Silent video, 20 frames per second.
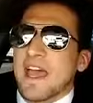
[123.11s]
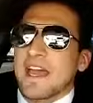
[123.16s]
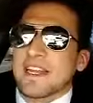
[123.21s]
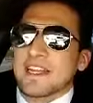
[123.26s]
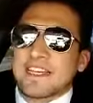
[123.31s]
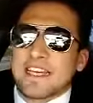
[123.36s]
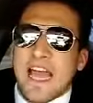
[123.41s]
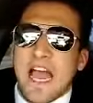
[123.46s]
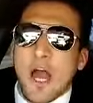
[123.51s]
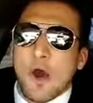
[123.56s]

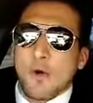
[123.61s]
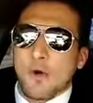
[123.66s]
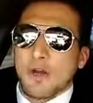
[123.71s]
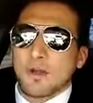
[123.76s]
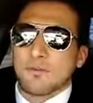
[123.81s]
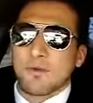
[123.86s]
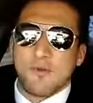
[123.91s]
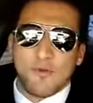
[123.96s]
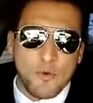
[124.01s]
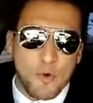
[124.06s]
and
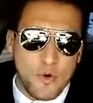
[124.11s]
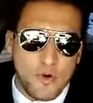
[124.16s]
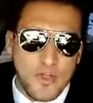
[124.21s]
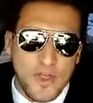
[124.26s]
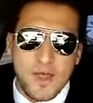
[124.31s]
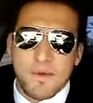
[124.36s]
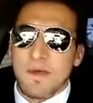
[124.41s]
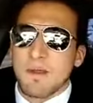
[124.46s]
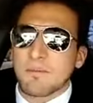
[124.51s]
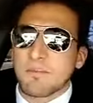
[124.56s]
cowering before
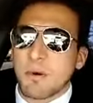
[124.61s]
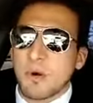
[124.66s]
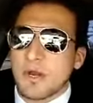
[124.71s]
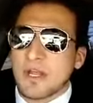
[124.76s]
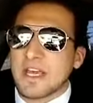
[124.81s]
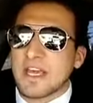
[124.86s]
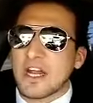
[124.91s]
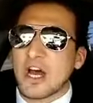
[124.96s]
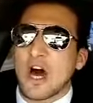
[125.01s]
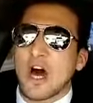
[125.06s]
them and
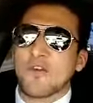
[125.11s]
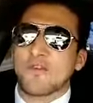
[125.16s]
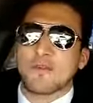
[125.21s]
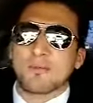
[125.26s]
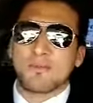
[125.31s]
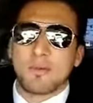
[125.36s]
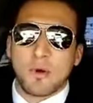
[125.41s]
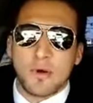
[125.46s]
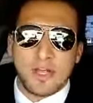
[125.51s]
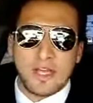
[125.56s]
putting it off
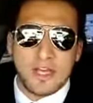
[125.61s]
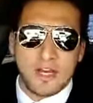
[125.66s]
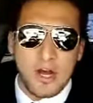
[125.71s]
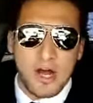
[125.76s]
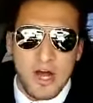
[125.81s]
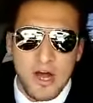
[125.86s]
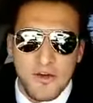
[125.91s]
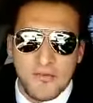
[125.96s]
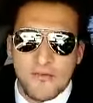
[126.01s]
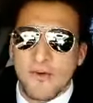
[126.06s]
and putting it
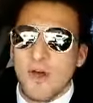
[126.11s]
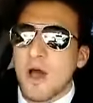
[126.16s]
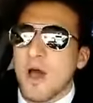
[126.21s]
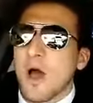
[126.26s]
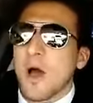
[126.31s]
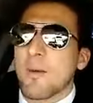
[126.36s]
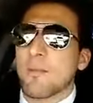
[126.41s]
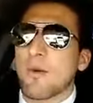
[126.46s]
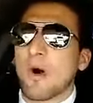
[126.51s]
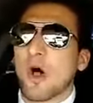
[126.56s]
off,
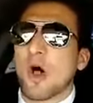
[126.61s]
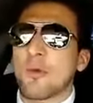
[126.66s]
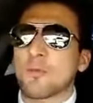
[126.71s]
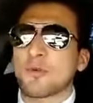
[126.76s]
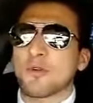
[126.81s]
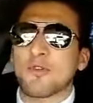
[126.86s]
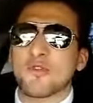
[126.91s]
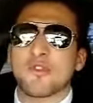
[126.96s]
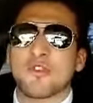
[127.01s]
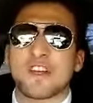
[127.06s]
ball up
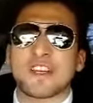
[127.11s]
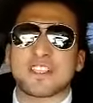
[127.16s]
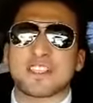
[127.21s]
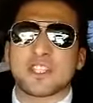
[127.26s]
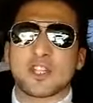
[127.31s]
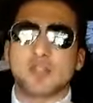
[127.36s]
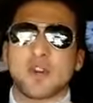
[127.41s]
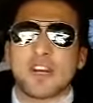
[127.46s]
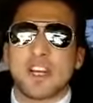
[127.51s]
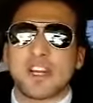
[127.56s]
your fists,
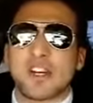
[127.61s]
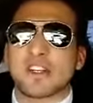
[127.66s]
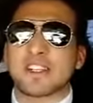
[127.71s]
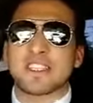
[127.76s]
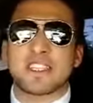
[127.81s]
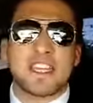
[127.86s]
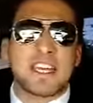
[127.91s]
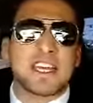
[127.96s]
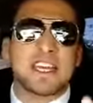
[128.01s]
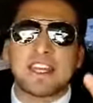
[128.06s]
grit your
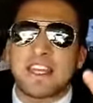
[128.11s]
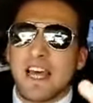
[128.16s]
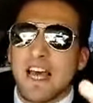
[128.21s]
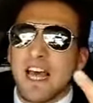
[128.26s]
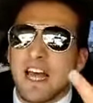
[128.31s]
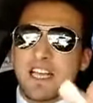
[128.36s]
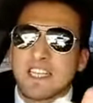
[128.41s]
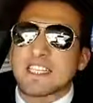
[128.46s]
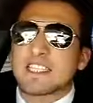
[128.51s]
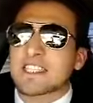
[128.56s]
teeth,
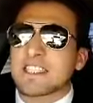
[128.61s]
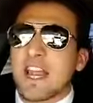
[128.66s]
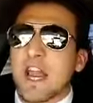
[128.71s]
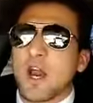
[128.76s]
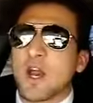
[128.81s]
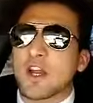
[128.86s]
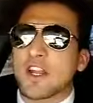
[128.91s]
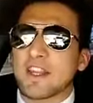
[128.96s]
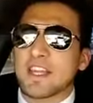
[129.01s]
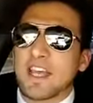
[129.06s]

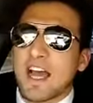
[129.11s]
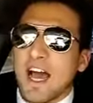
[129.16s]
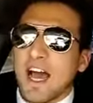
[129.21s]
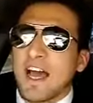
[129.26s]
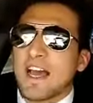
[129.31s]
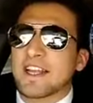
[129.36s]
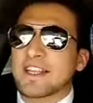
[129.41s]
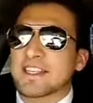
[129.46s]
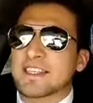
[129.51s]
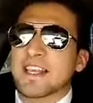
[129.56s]
stare it in the
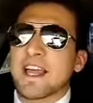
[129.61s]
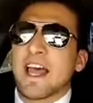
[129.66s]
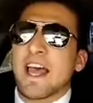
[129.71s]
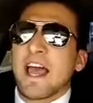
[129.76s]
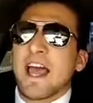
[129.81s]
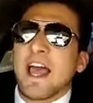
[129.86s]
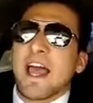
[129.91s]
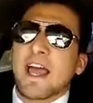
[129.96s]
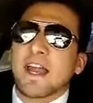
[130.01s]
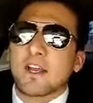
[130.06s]
eyes,
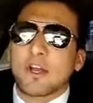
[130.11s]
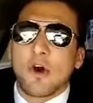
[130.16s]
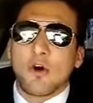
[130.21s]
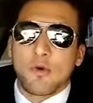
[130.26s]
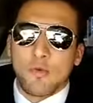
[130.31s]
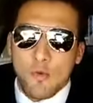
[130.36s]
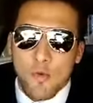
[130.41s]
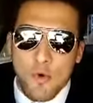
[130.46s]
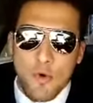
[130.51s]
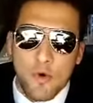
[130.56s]
and
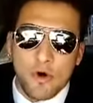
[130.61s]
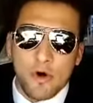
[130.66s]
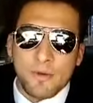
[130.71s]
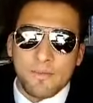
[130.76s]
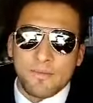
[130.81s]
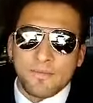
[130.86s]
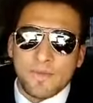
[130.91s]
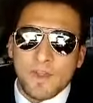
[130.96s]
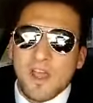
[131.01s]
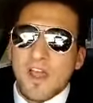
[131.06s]
go to war.
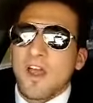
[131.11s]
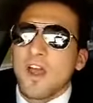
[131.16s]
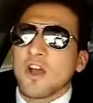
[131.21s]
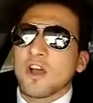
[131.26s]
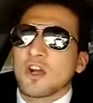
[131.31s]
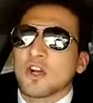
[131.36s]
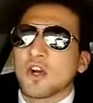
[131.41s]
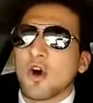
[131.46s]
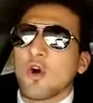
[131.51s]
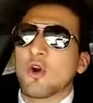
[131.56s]

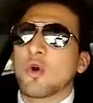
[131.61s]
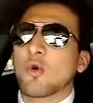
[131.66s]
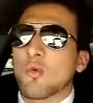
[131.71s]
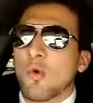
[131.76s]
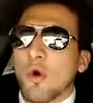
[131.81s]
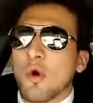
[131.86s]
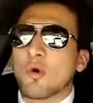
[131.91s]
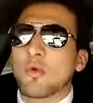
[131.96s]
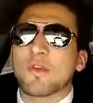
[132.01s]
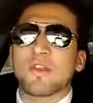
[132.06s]
Go to
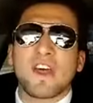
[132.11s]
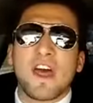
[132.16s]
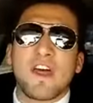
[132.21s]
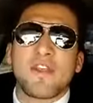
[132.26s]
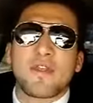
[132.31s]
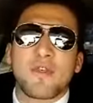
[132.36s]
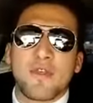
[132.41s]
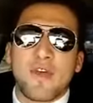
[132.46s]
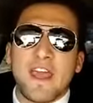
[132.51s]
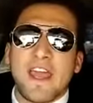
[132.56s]
war with
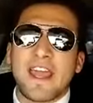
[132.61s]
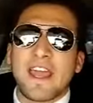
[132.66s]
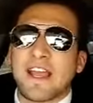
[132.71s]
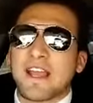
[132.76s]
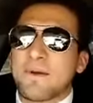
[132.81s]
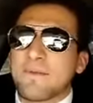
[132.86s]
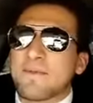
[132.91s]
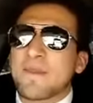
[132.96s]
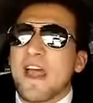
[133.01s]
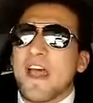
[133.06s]
that
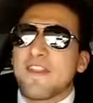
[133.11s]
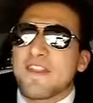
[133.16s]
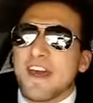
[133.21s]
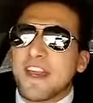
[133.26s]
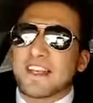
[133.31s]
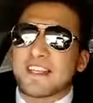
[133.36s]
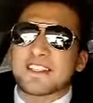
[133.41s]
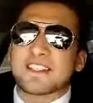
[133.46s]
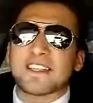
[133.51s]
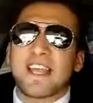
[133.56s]
thing
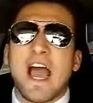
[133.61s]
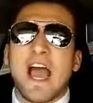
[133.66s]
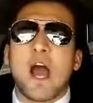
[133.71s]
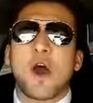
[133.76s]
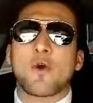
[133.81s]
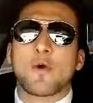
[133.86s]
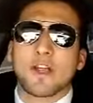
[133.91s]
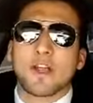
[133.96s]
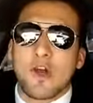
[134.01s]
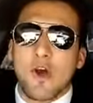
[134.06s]
that is
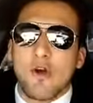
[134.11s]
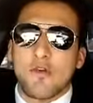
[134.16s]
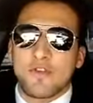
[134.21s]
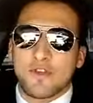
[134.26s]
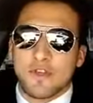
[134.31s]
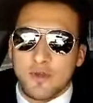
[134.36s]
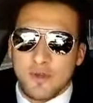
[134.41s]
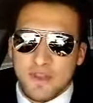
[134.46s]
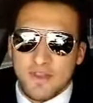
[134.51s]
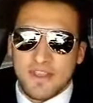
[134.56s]
towering
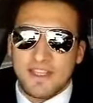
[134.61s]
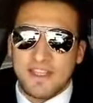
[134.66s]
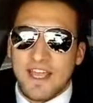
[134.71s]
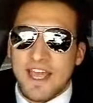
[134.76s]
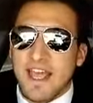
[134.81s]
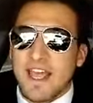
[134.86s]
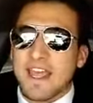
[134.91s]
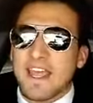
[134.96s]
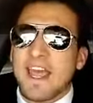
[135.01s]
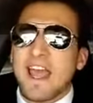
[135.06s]
over you in the
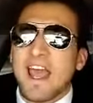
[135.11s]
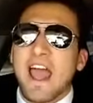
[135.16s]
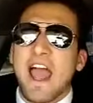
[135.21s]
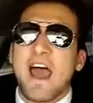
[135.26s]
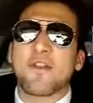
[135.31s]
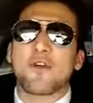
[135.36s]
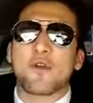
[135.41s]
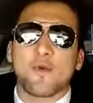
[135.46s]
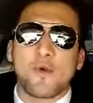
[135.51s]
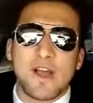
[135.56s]
day
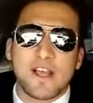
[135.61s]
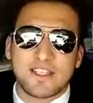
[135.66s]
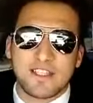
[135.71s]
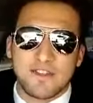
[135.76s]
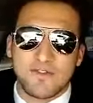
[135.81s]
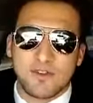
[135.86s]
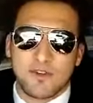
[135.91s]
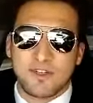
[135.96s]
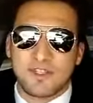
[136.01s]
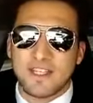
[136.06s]
and the rest
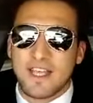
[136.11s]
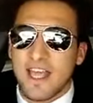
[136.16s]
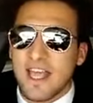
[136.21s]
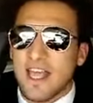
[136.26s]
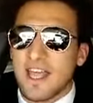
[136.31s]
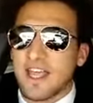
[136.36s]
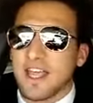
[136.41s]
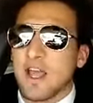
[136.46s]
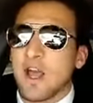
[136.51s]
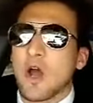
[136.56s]
of your
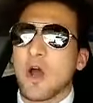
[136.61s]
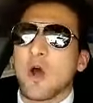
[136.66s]
day